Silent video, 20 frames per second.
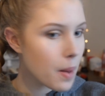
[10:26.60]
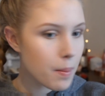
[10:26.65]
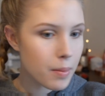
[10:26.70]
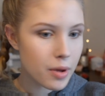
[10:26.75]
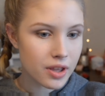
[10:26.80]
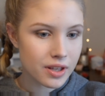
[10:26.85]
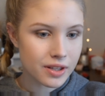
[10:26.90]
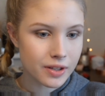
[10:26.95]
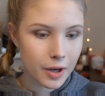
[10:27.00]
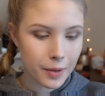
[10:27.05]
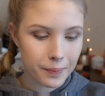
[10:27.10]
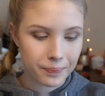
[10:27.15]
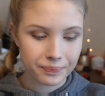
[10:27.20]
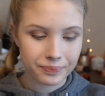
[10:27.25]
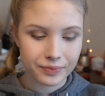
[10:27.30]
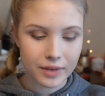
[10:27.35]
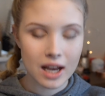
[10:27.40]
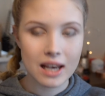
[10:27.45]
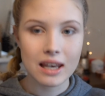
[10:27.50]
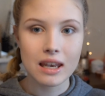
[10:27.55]
Put this on.
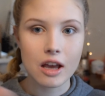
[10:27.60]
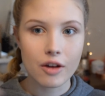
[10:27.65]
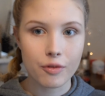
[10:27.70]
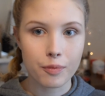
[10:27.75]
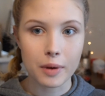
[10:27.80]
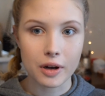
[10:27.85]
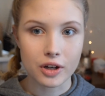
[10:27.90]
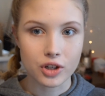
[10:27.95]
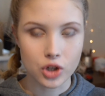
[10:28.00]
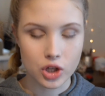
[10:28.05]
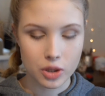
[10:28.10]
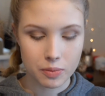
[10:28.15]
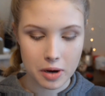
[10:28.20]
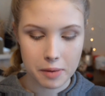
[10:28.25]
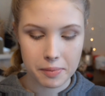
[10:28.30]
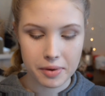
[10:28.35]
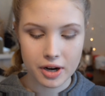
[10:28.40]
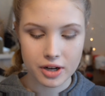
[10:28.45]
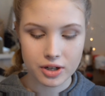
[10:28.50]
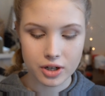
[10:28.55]
I love blusher at the
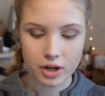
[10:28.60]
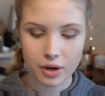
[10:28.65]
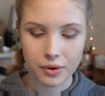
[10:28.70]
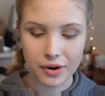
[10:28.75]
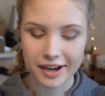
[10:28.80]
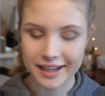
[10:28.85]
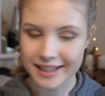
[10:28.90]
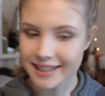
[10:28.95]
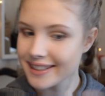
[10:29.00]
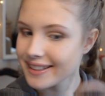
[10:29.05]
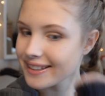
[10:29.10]
moment, I don't know why.